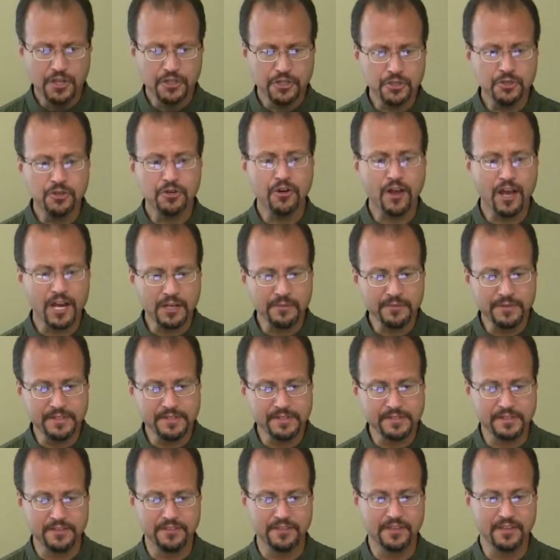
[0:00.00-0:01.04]

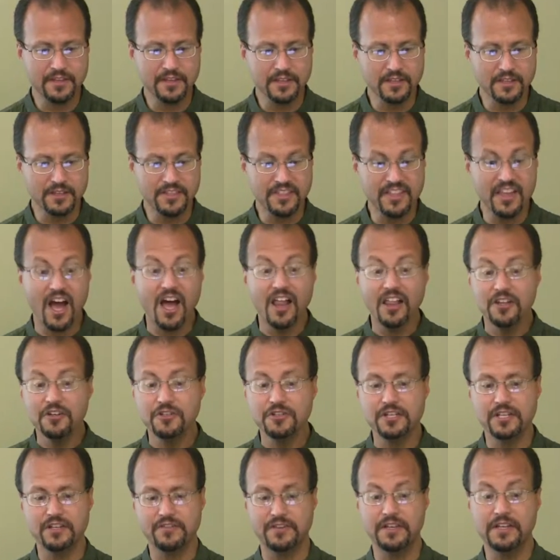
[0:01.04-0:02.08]
Deuteronomy's
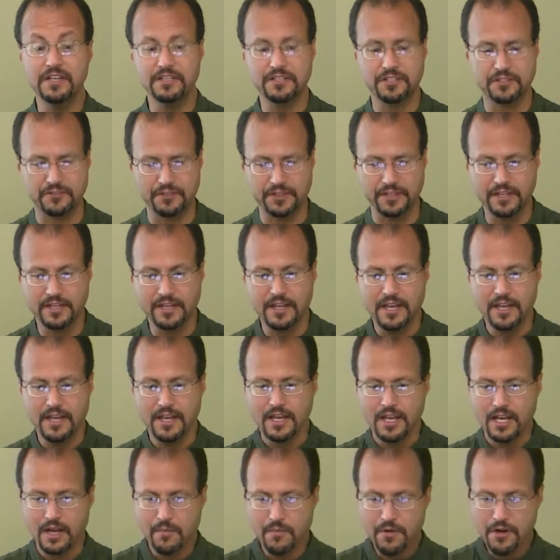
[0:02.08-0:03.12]
theology of history
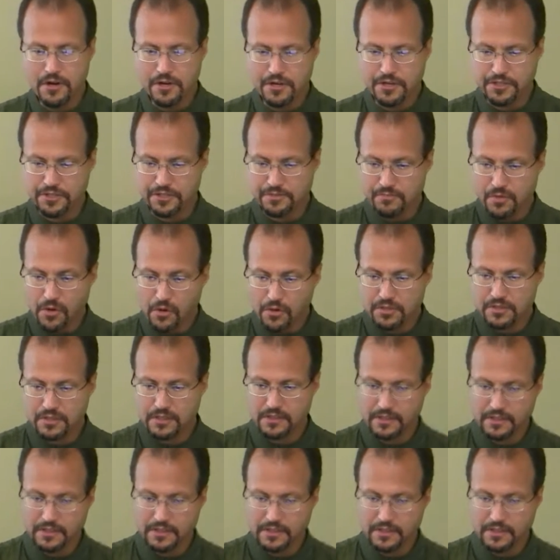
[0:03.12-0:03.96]
emerges most